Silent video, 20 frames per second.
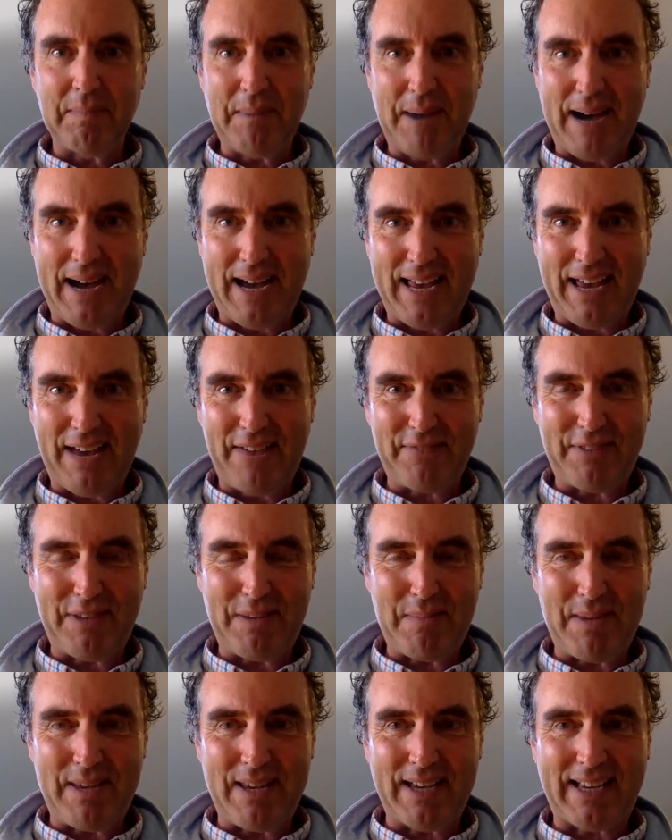my
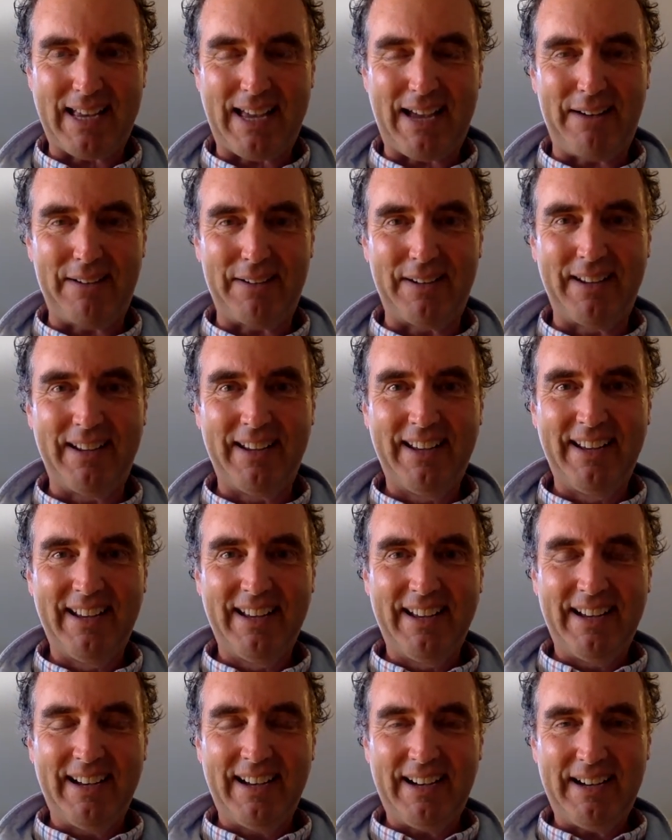FTB account
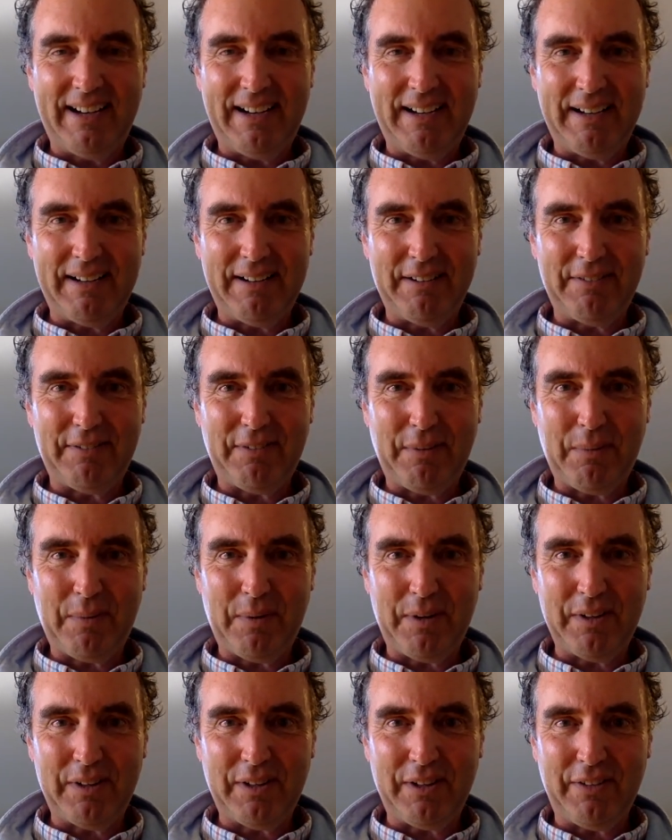uh, for
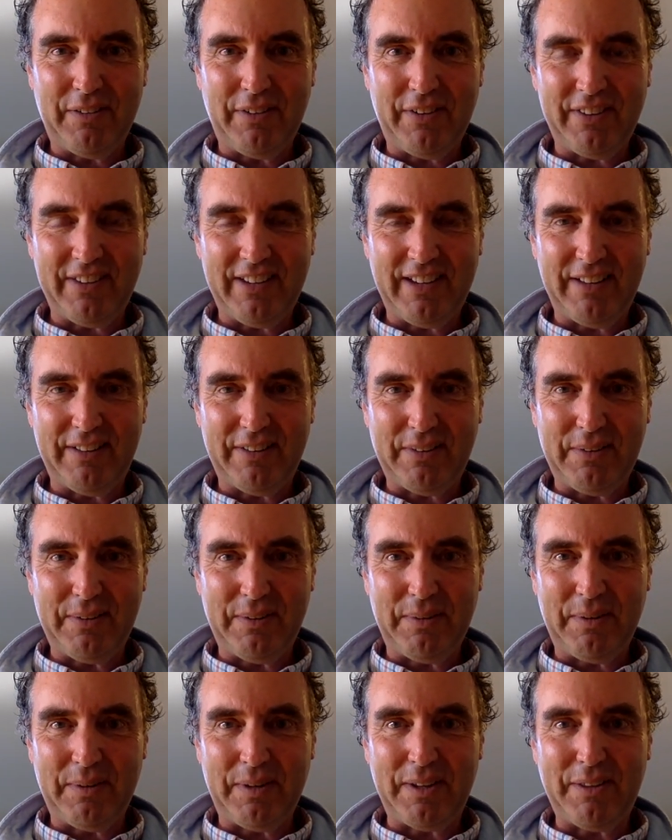World University and
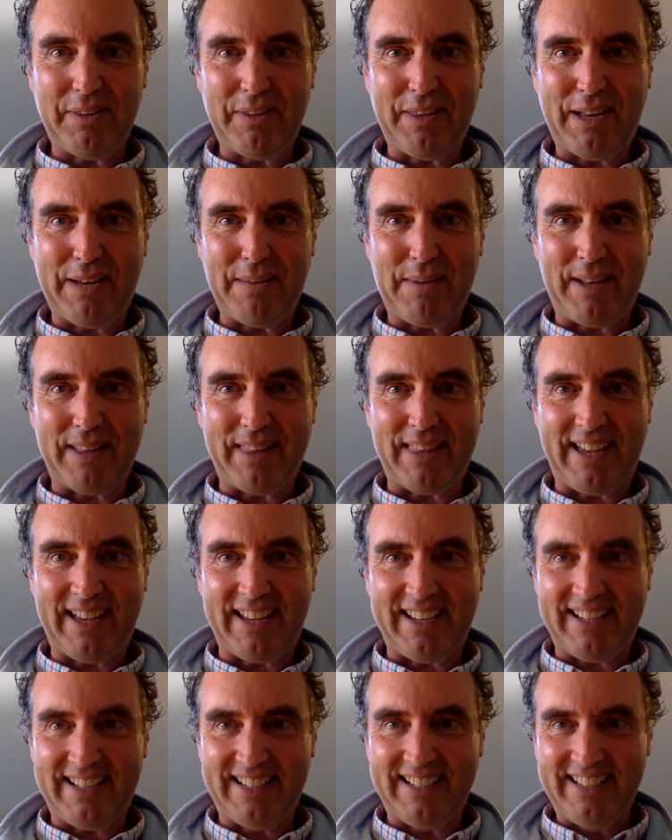School. What do you think about
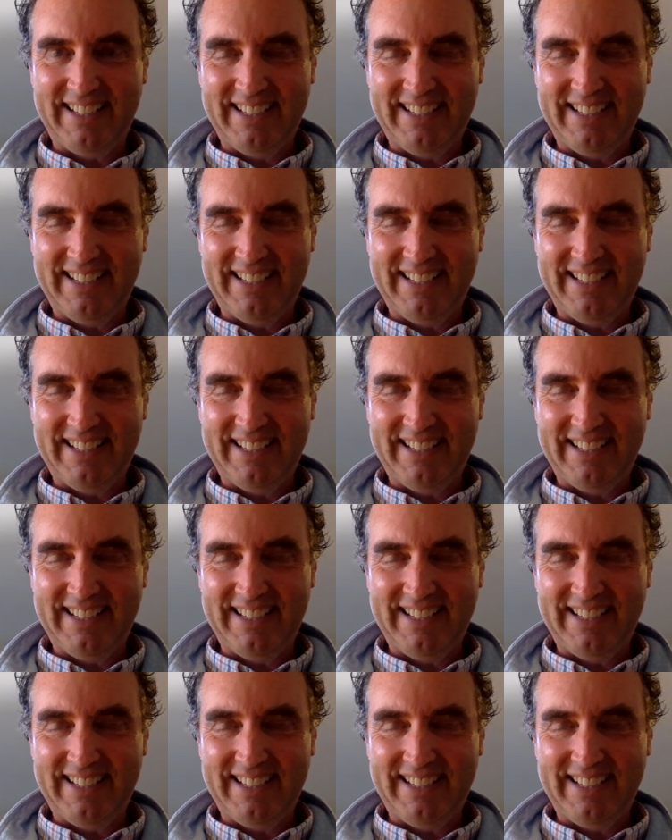that? I don't know.